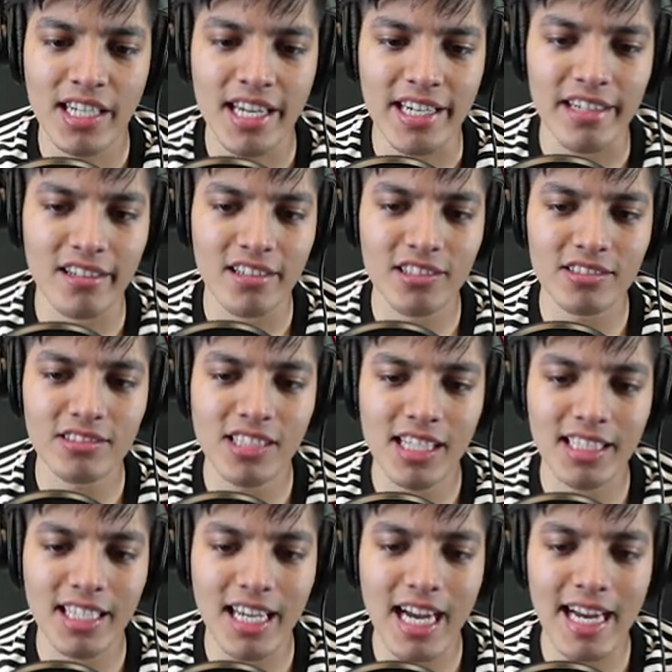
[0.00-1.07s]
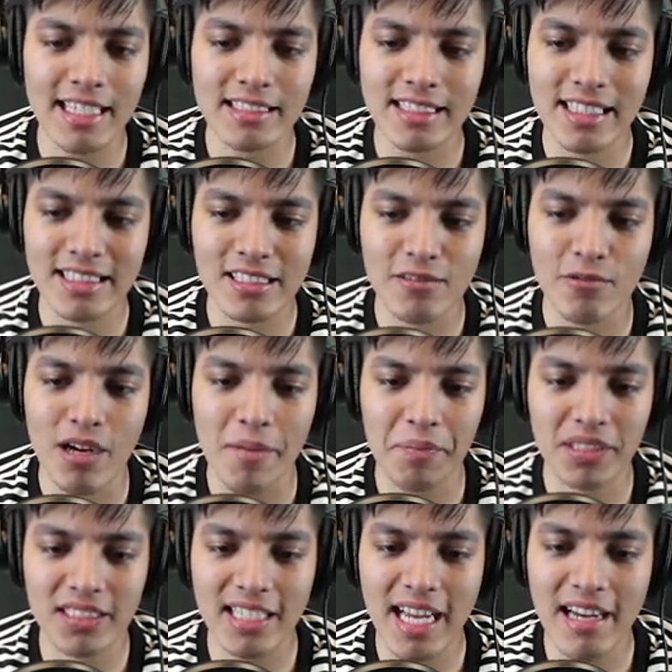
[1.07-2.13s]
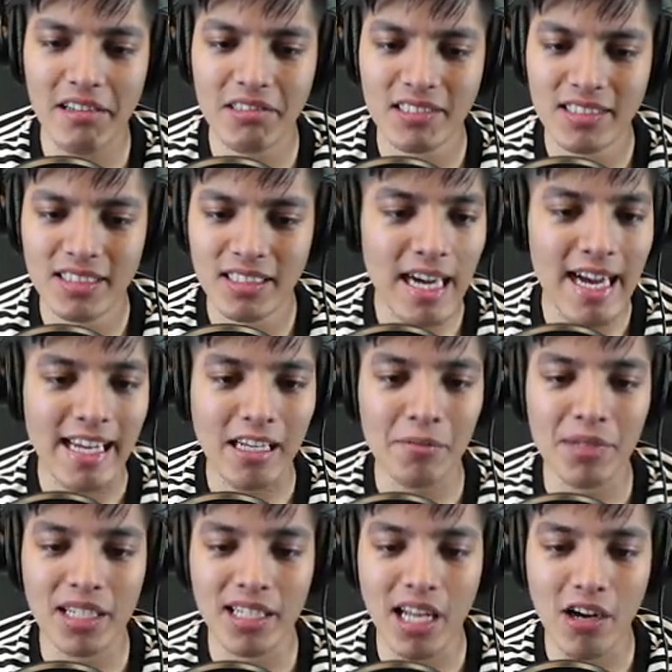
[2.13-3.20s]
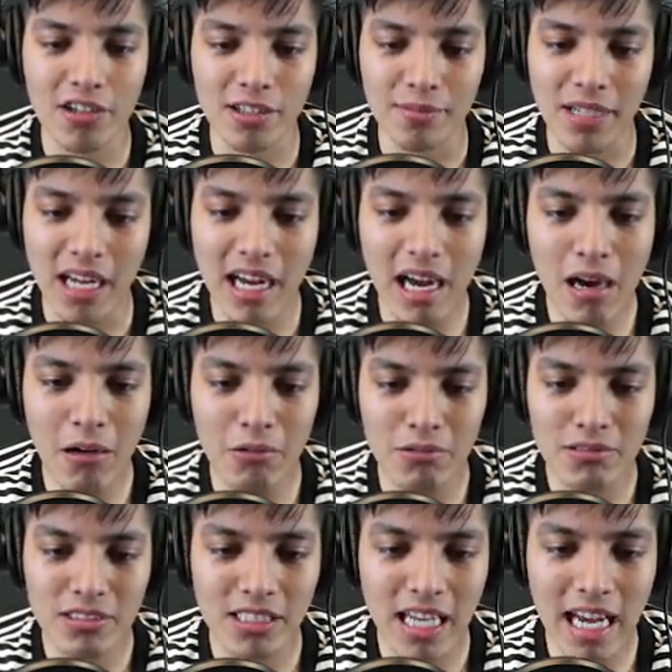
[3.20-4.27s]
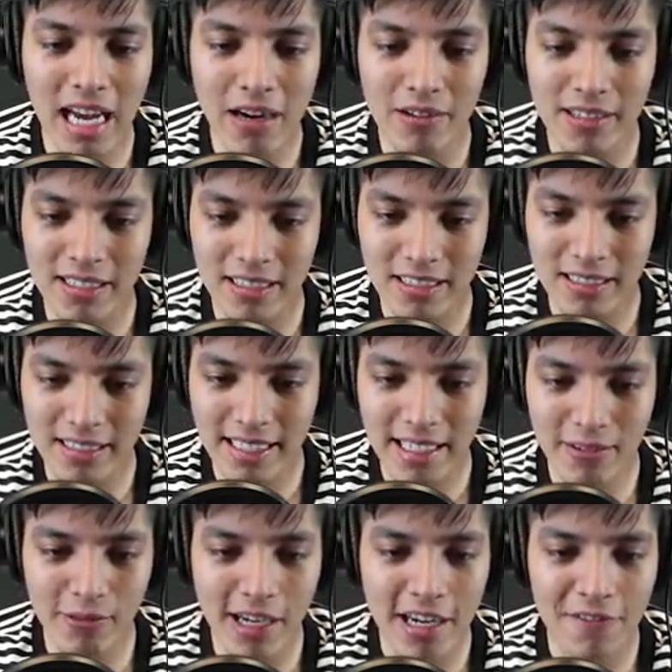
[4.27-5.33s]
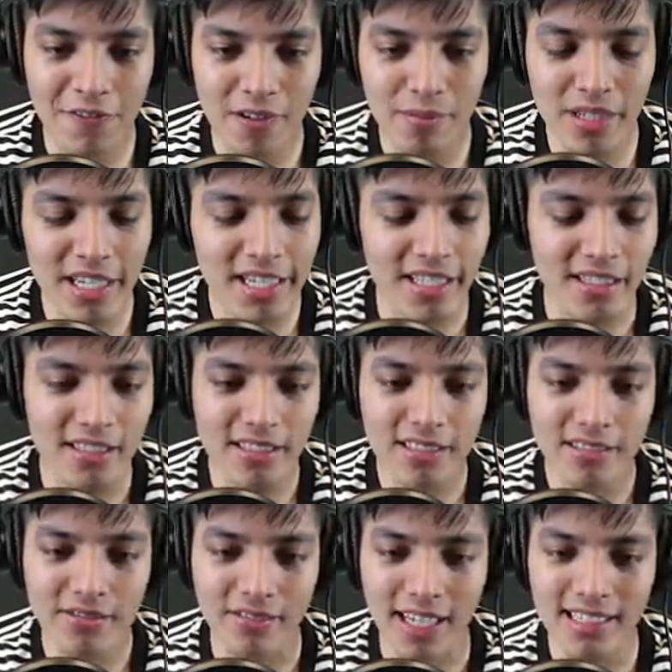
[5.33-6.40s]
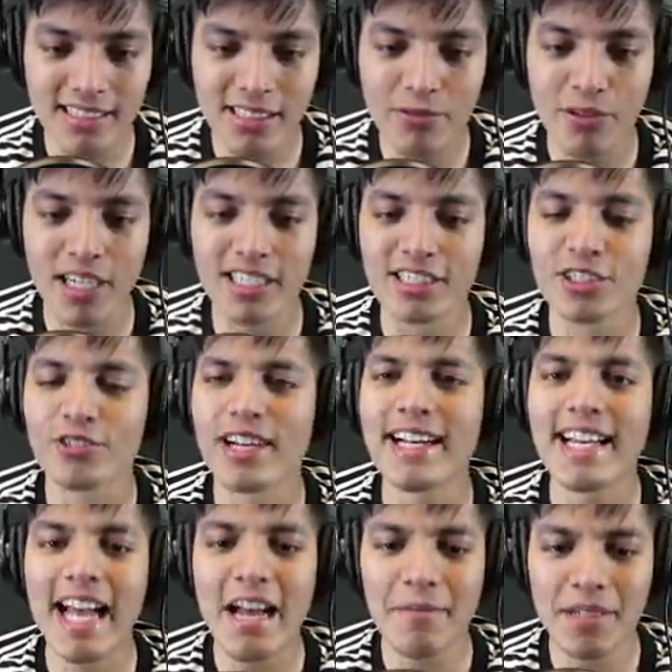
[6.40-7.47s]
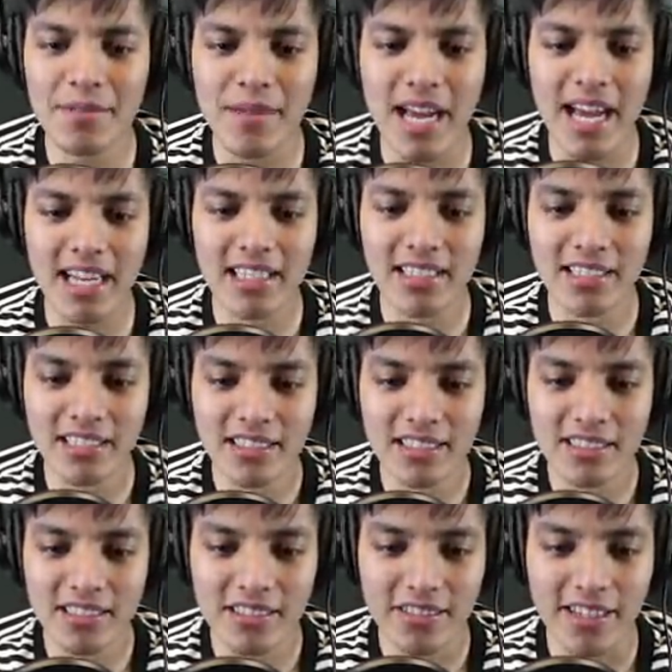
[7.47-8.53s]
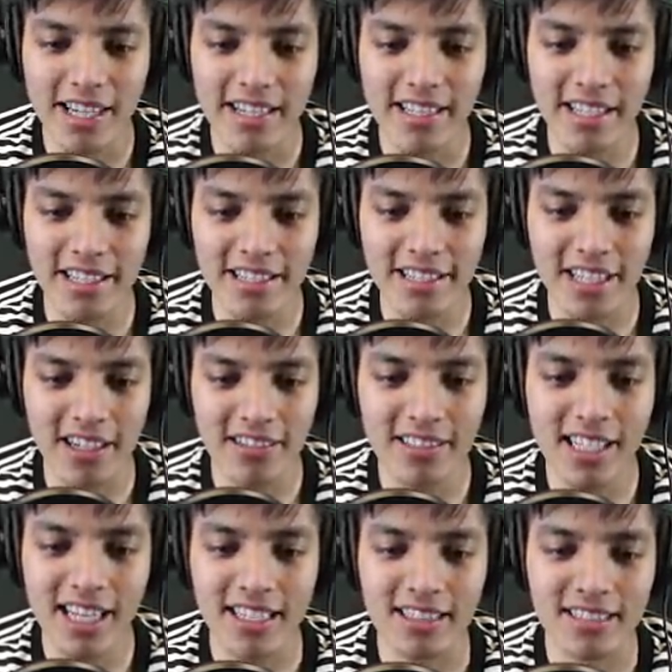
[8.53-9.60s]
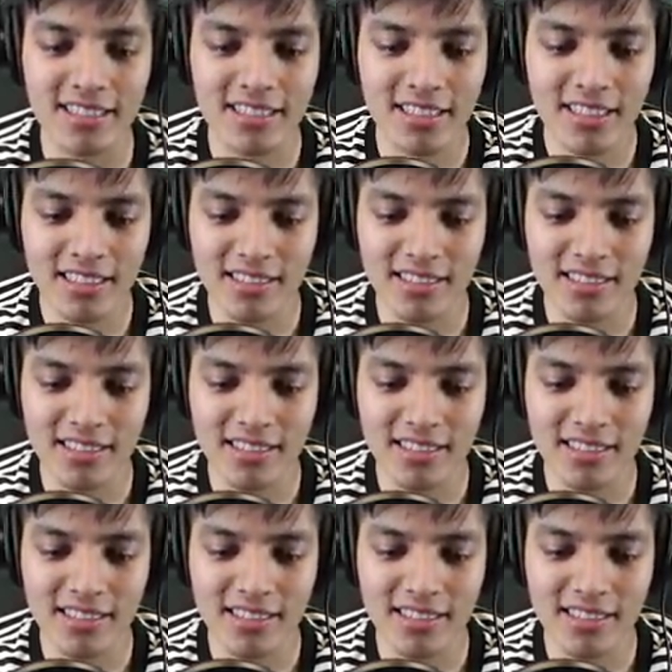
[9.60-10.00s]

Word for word: Okay, here goes nothing, guys. Get your weapons out. Cock them and load them. Oh, no! Get away from me! Why are you running straight at me, man? Right, there you go. Nice.